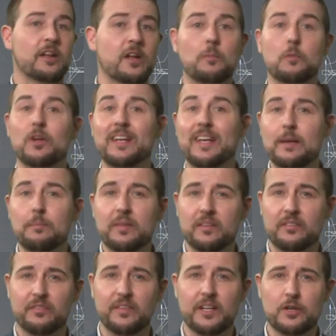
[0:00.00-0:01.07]
Now I'm going to keep
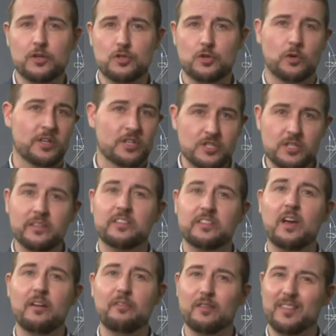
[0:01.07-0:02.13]
this video short and just
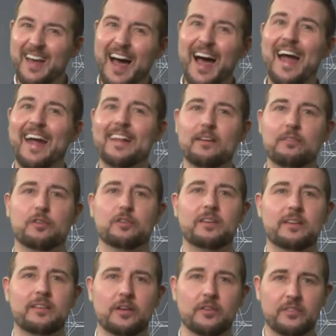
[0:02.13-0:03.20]
cover the high level
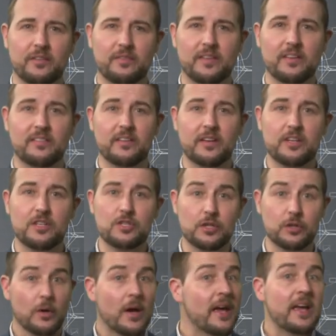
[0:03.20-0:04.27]
details of this issue.